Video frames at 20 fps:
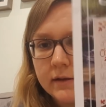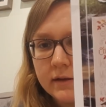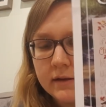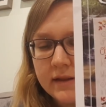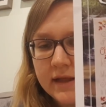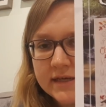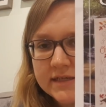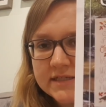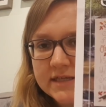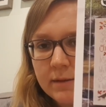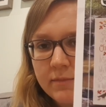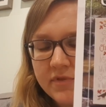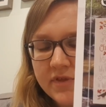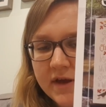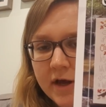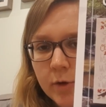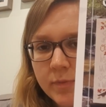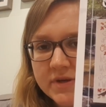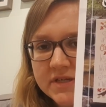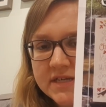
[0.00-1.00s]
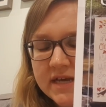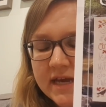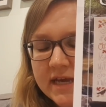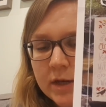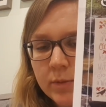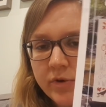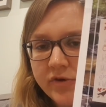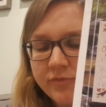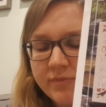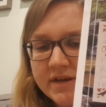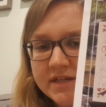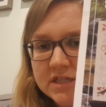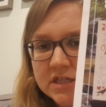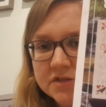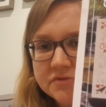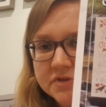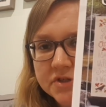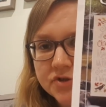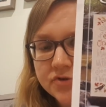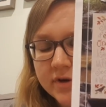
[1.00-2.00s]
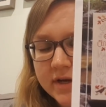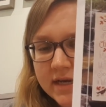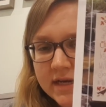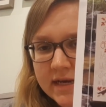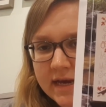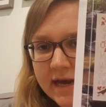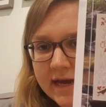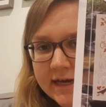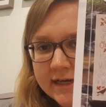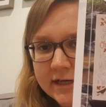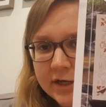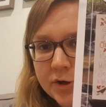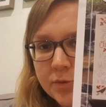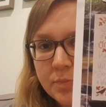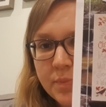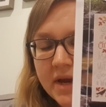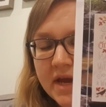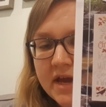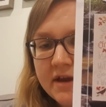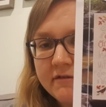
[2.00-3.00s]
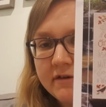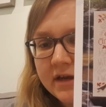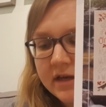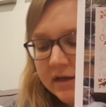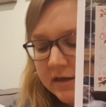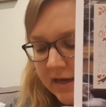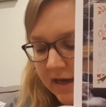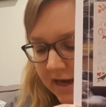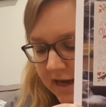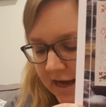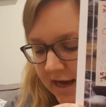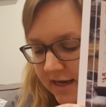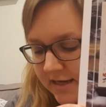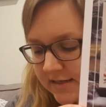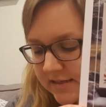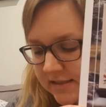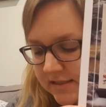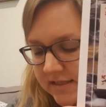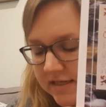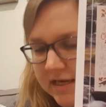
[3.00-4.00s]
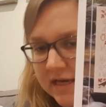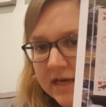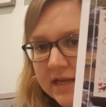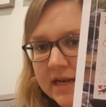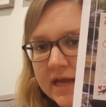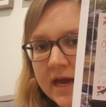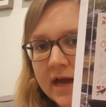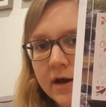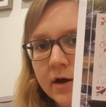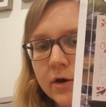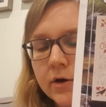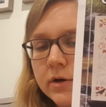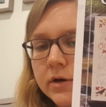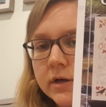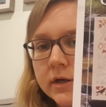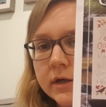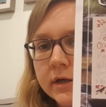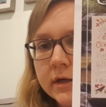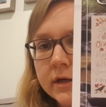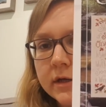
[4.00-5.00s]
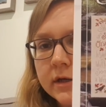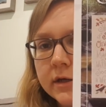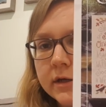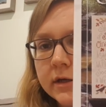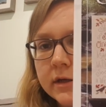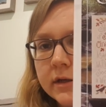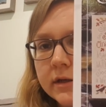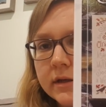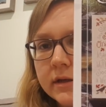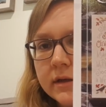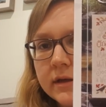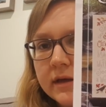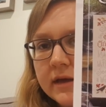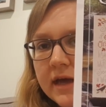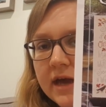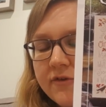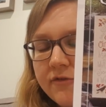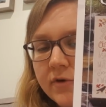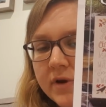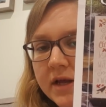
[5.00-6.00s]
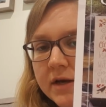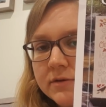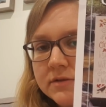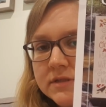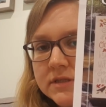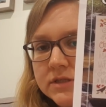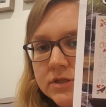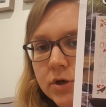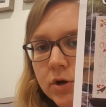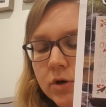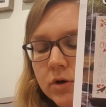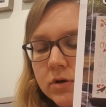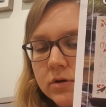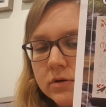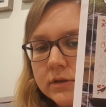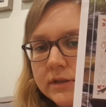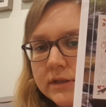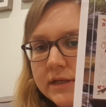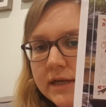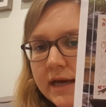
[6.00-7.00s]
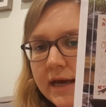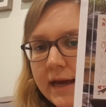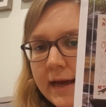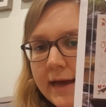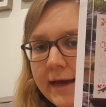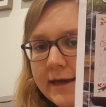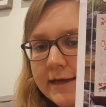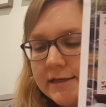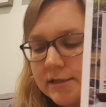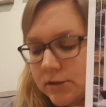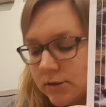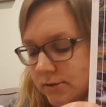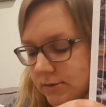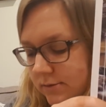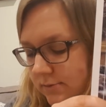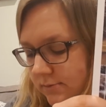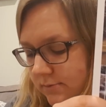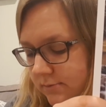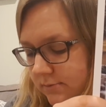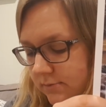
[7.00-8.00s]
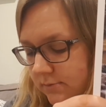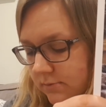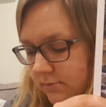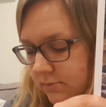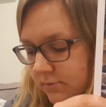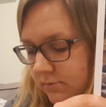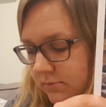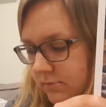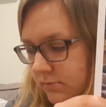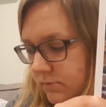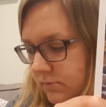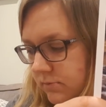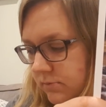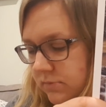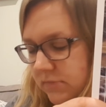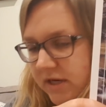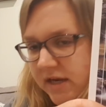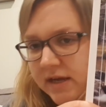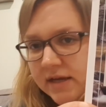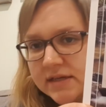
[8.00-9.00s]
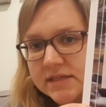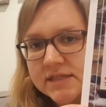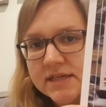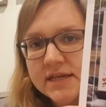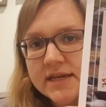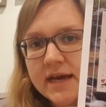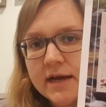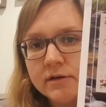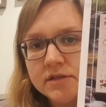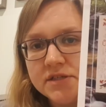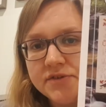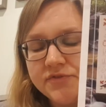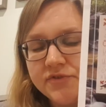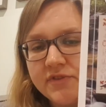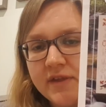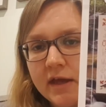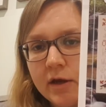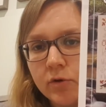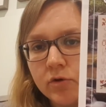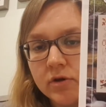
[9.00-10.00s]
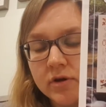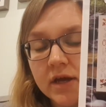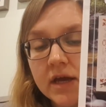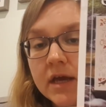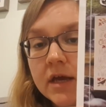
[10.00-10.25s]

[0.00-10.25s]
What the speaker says: that's something I'll be taking with me to the retreat and comparing and seeing how everyone else has got on, and yeah, seeing how different they all look,